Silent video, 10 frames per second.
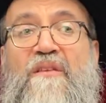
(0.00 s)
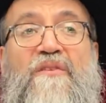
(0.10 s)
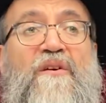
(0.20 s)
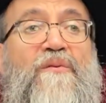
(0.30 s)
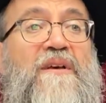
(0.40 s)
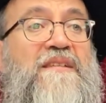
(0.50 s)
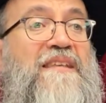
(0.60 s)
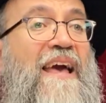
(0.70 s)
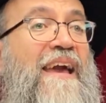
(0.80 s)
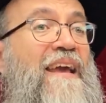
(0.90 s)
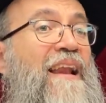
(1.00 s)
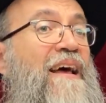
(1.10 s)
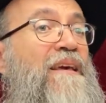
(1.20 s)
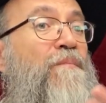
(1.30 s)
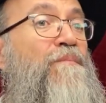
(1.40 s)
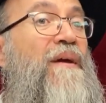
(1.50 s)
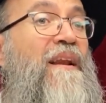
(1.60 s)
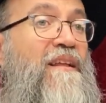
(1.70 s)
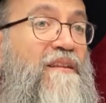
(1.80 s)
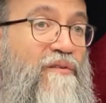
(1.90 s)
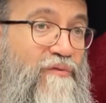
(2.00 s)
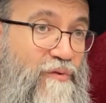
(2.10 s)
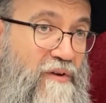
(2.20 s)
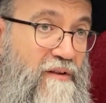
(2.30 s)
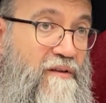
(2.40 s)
there is a liability for it.